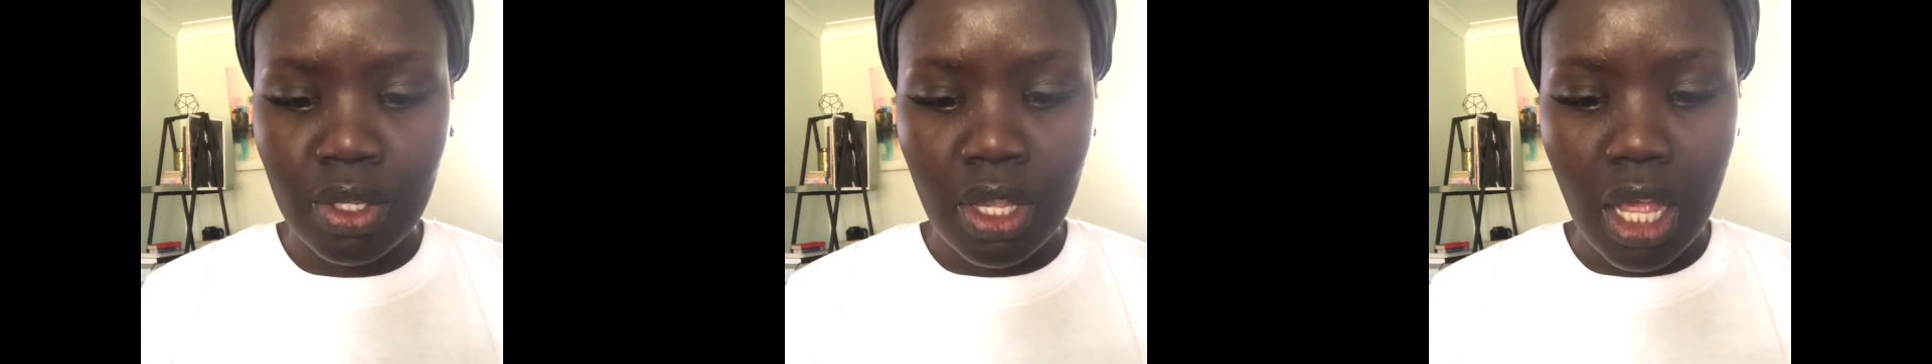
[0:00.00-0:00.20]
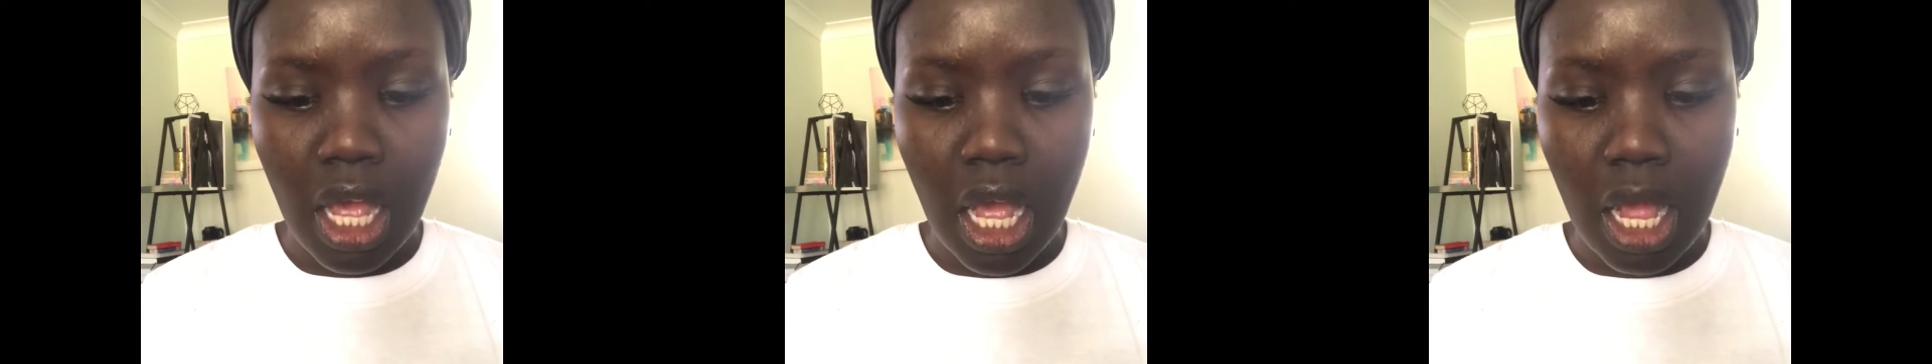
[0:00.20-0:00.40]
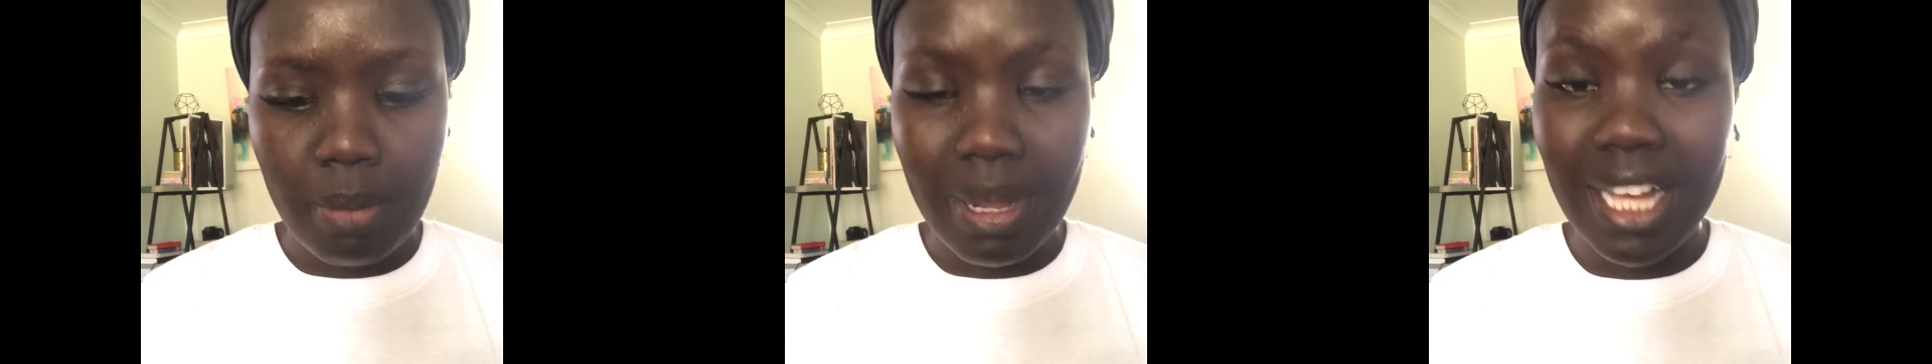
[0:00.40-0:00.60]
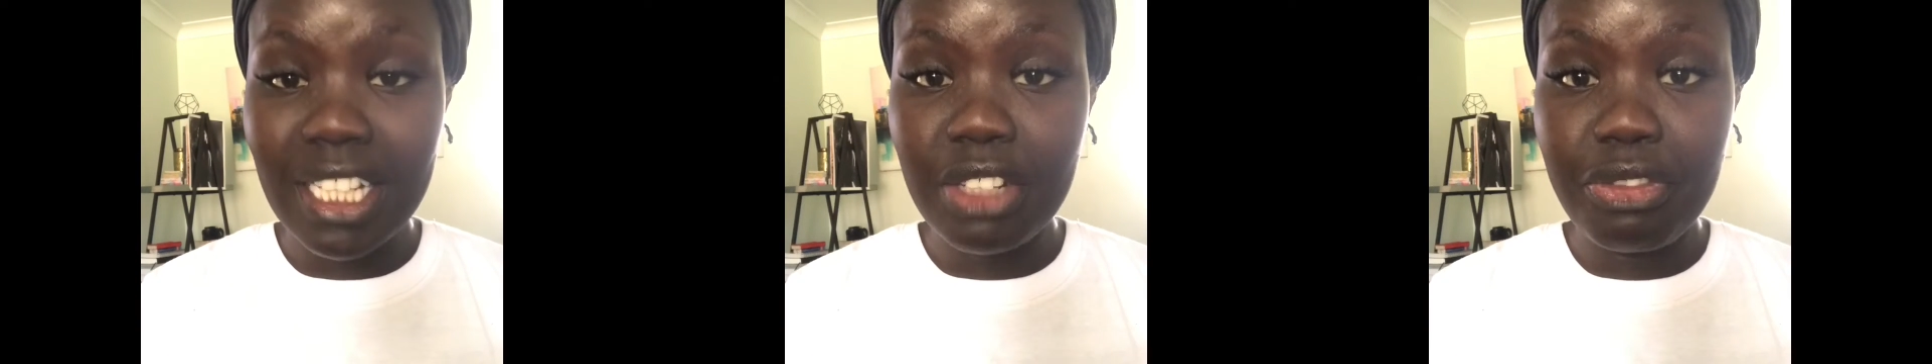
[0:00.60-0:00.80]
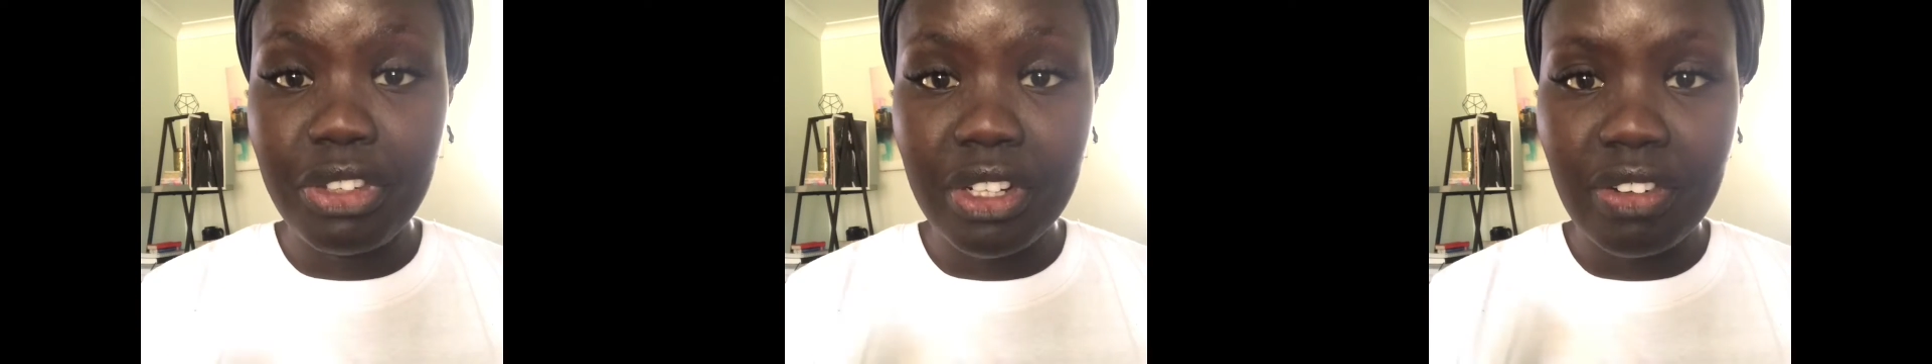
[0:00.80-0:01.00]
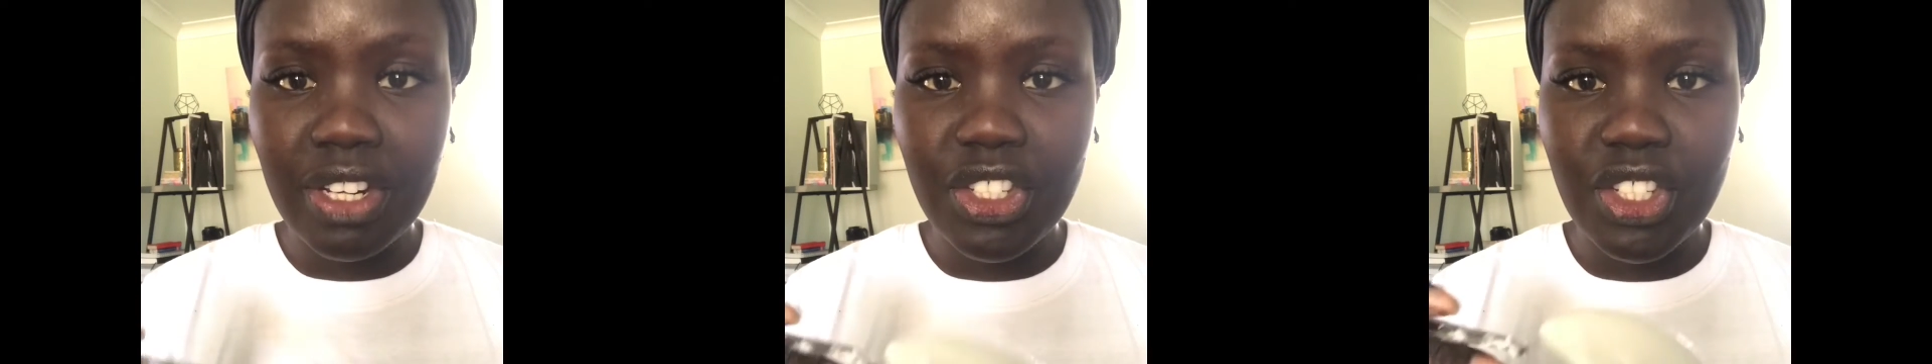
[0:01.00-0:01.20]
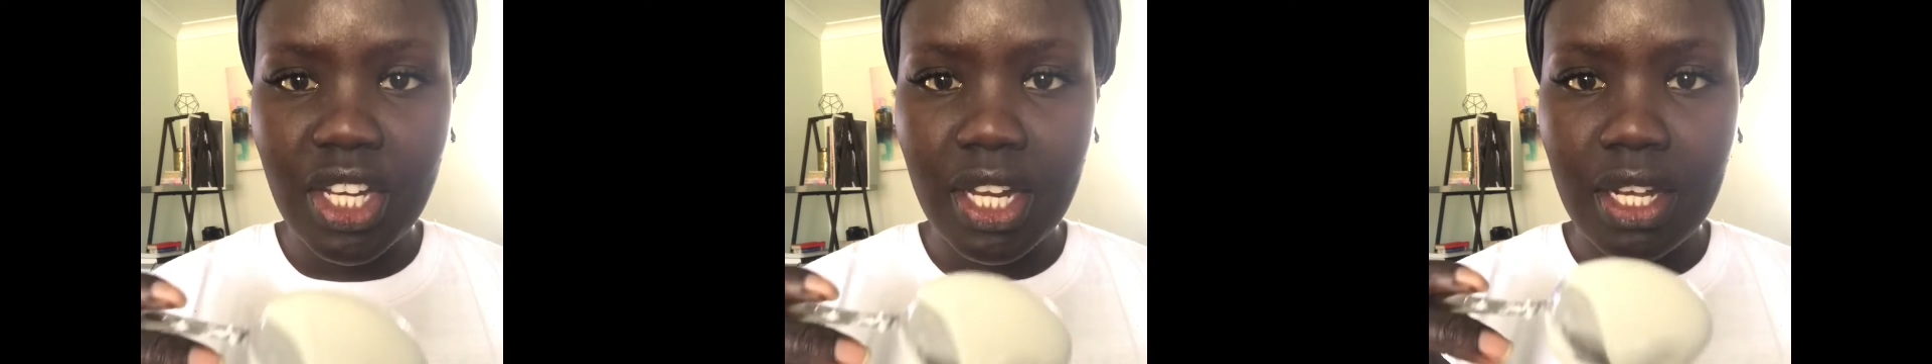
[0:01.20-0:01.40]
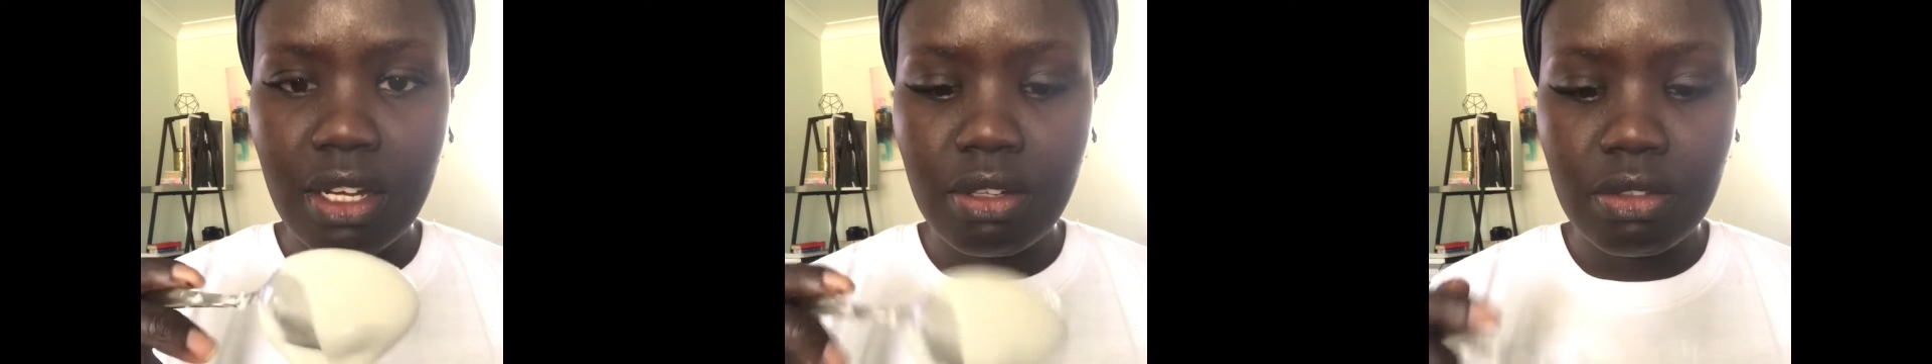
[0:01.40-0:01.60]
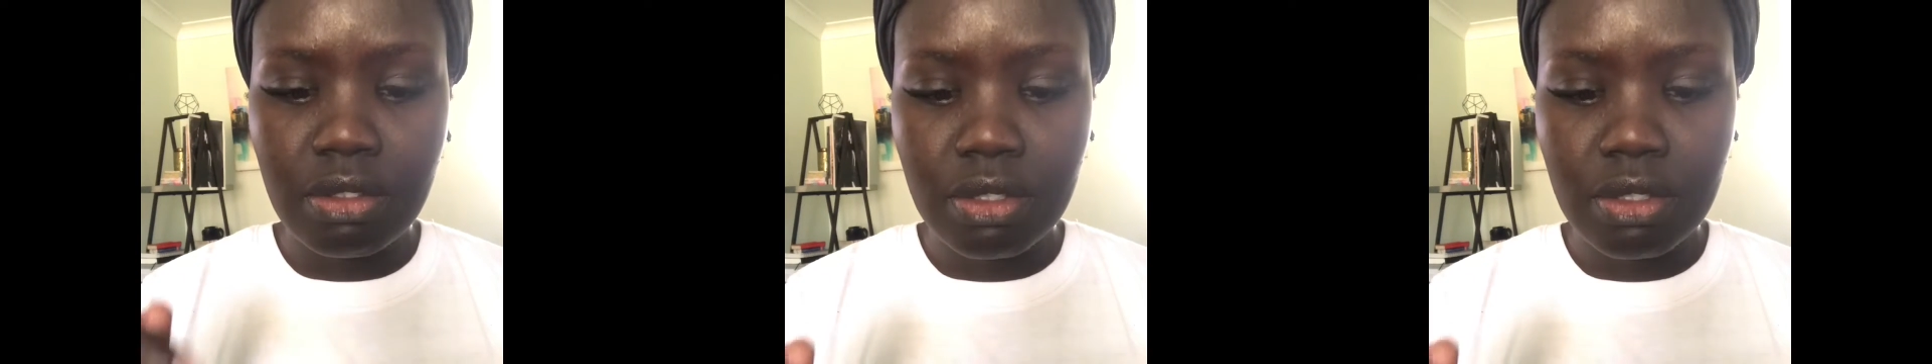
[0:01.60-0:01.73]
aloe vera gel,